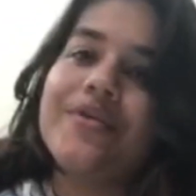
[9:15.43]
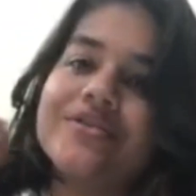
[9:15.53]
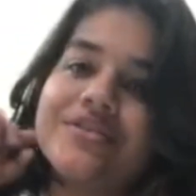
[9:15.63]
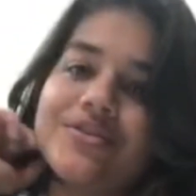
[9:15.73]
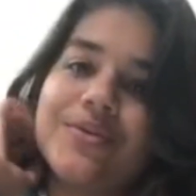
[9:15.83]

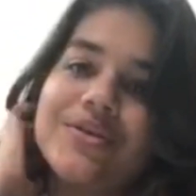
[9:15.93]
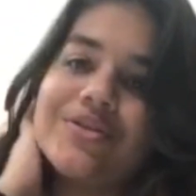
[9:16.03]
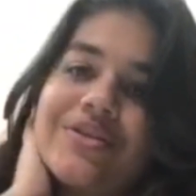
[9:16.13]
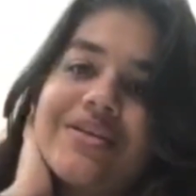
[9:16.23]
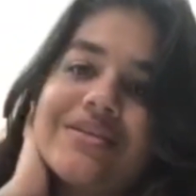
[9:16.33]
this
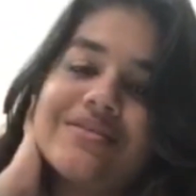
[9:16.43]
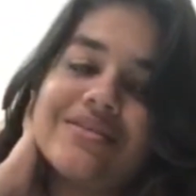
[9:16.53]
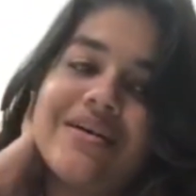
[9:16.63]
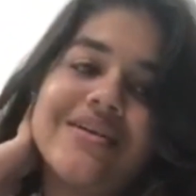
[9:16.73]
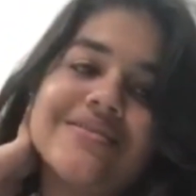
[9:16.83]
situation is
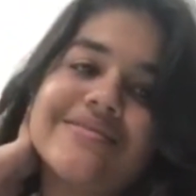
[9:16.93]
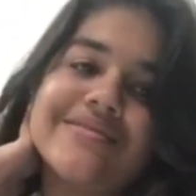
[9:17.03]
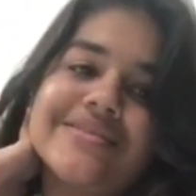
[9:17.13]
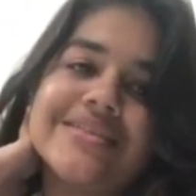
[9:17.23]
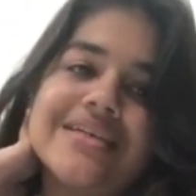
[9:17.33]
the
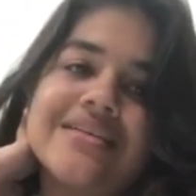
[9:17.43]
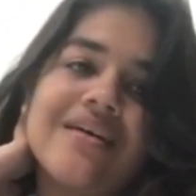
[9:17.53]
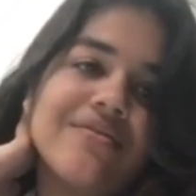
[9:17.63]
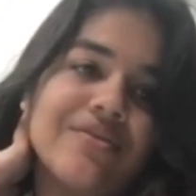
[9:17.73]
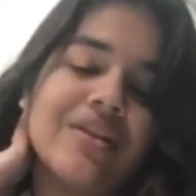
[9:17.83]
uncertainty
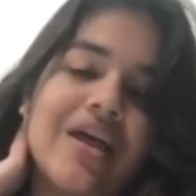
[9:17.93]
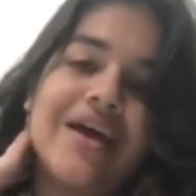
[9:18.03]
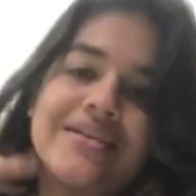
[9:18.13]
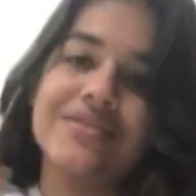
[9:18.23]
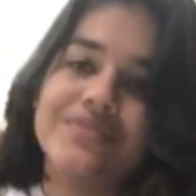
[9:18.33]
that
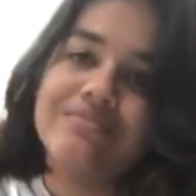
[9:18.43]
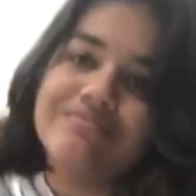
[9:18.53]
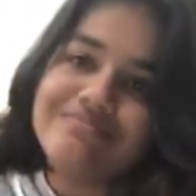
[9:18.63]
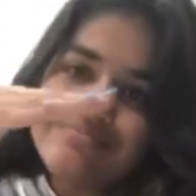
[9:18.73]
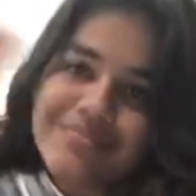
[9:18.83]
lies
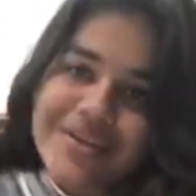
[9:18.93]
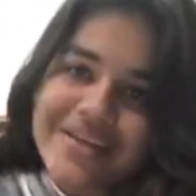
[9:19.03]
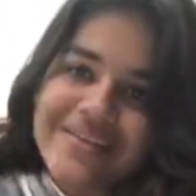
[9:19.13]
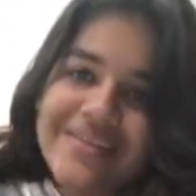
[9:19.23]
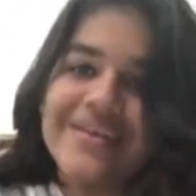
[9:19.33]

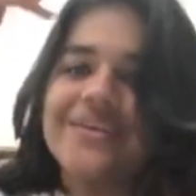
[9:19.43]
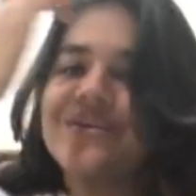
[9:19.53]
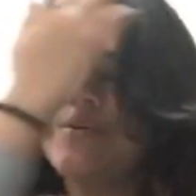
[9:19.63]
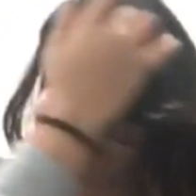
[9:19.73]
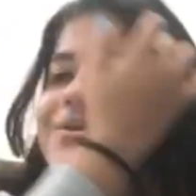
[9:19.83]
beneath it.
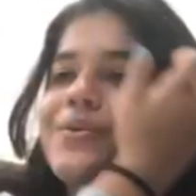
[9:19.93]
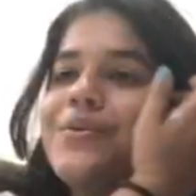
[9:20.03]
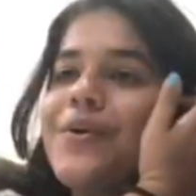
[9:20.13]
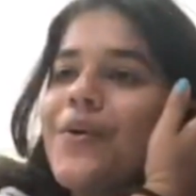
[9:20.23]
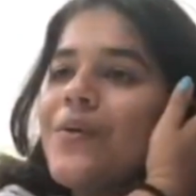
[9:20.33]
You know, you
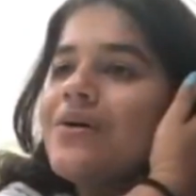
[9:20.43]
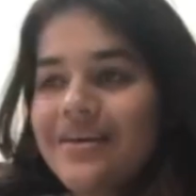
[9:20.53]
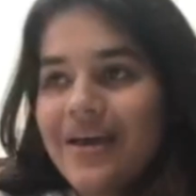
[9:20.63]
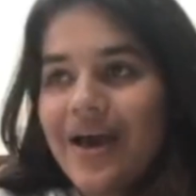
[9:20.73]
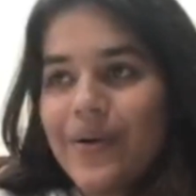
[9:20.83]
don't know
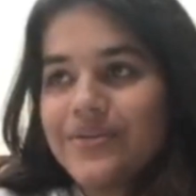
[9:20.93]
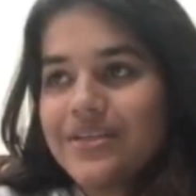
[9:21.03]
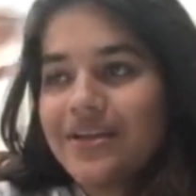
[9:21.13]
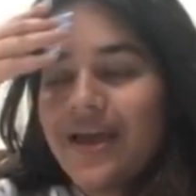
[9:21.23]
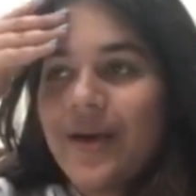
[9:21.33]
how it's
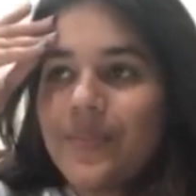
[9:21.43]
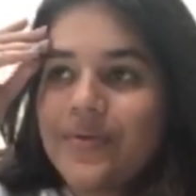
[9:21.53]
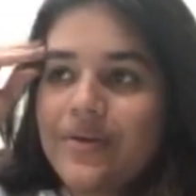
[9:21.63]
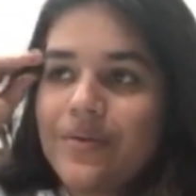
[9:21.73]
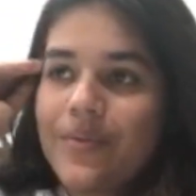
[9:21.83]
gonna
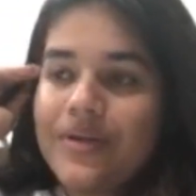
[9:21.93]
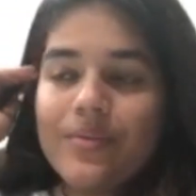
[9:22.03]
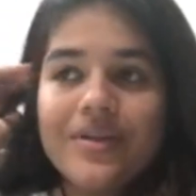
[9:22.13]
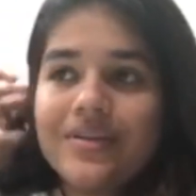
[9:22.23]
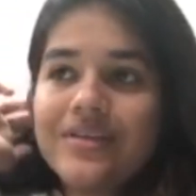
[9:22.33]
happen,
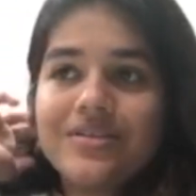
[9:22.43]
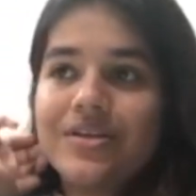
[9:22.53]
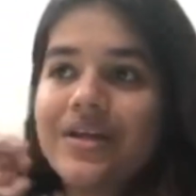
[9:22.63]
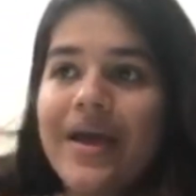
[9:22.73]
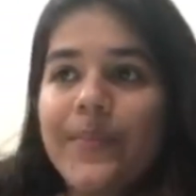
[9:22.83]
when things are
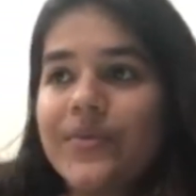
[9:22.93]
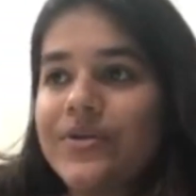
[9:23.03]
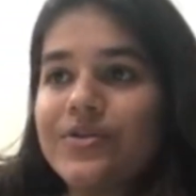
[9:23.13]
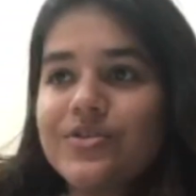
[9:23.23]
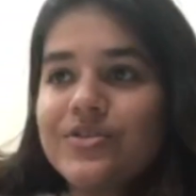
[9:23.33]
gonna
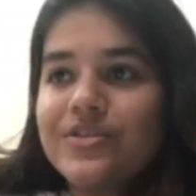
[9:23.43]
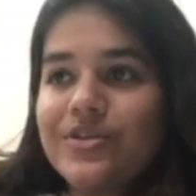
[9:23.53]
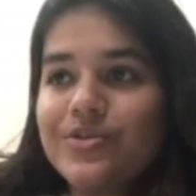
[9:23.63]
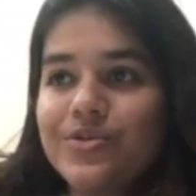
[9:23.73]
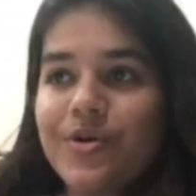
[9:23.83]
happen. You're just
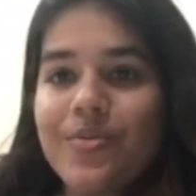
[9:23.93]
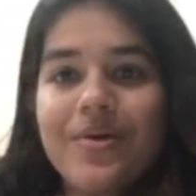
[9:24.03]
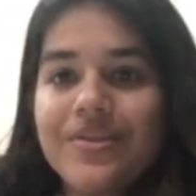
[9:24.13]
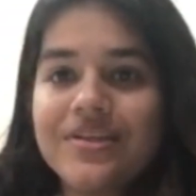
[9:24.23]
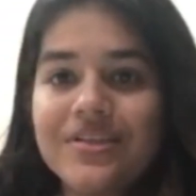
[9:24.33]
unsure
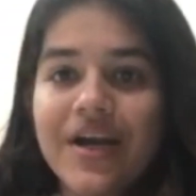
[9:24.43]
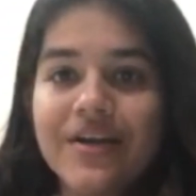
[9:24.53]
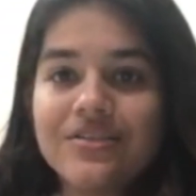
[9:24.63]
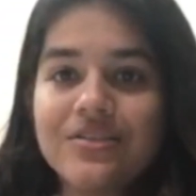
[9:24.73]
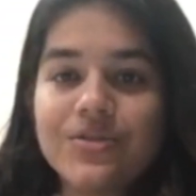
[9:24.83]
about the
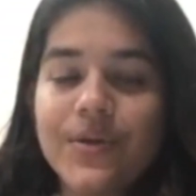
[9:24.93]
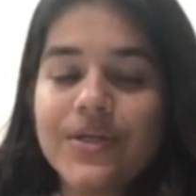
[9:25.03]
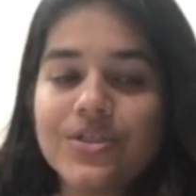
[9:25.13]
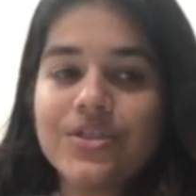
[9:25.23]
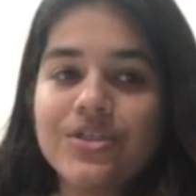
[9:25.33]
entire
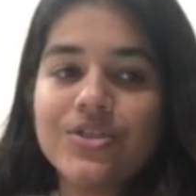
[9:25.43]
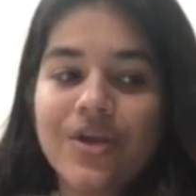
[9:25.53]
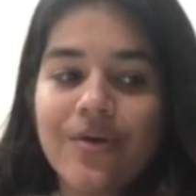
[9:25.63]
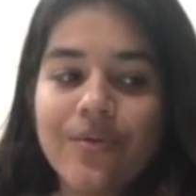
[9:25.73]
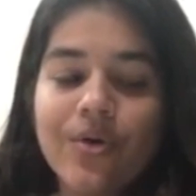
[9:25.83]
situation in
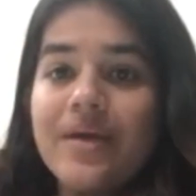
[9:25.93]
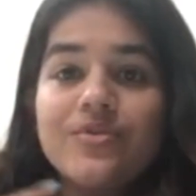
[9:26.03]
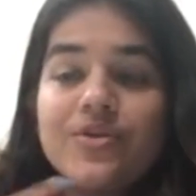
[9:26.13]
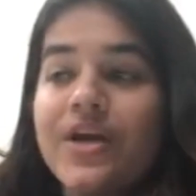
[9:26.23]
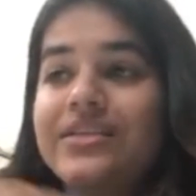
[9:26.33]
general.
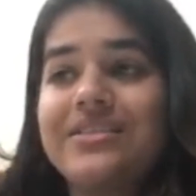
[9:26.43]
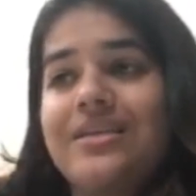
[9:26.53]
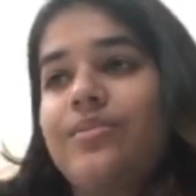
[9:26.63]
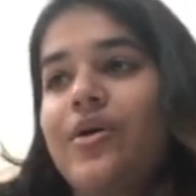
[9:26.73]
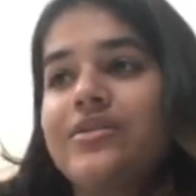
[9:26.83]
I'm trying to
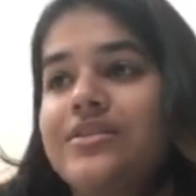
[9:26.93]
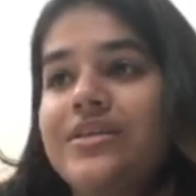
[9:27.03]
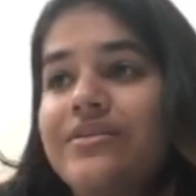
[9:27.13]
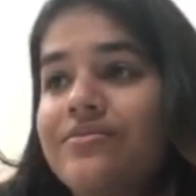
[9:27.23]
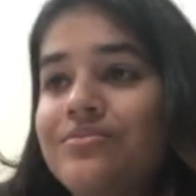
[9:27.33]
stay
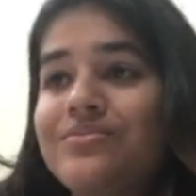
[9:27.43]
positive,